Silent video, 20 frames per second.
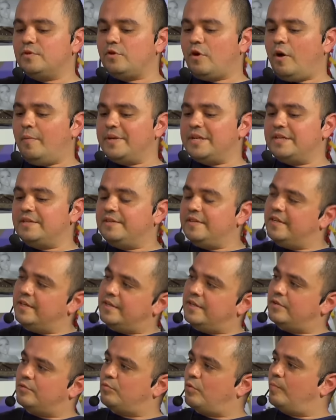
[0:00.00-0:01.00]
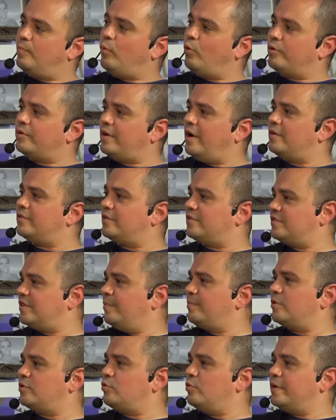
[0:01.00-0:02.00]
you know how many deities were born on mm-hmm.
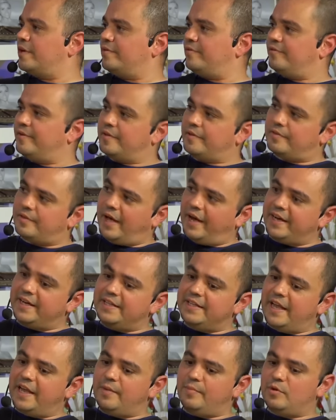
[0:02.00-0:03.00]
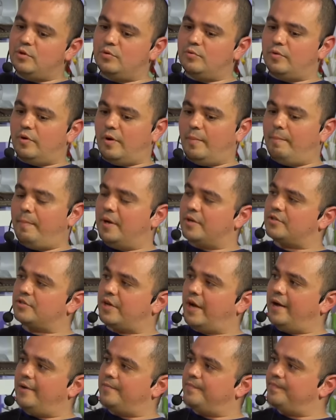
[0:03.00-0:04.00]
December 25th? I can name you a bunch.
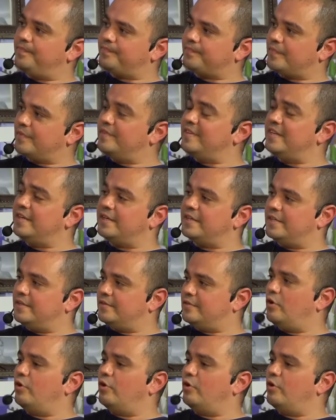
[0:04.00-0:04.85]
How many what? Deities.